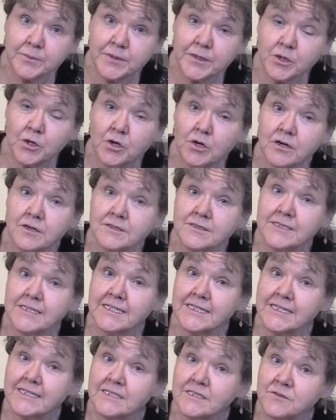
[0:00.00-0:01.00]
because
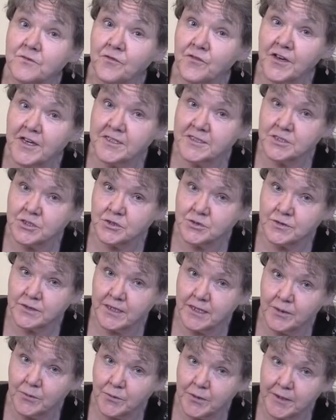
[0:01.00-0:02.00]
it is faster
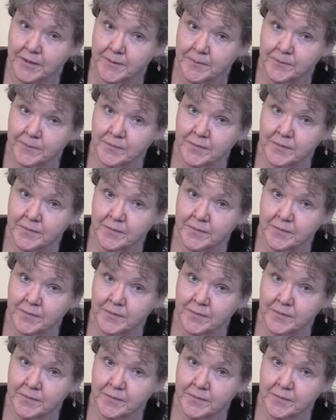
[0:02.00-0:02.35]
that way.